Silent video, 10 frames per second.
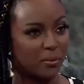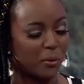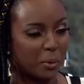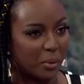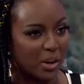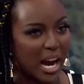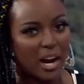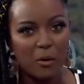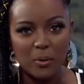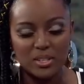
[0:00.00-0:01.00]
performer. Mm-hmm.
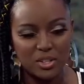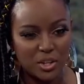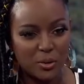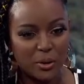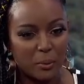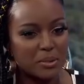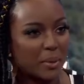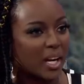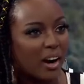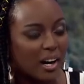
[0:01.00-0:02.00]
I always knew it
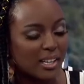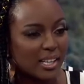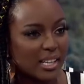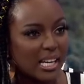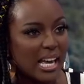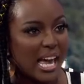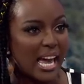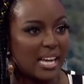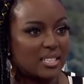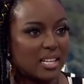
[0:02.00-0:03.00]
was my calling,
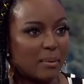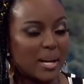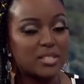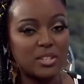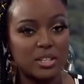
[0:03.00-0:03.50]
and um, I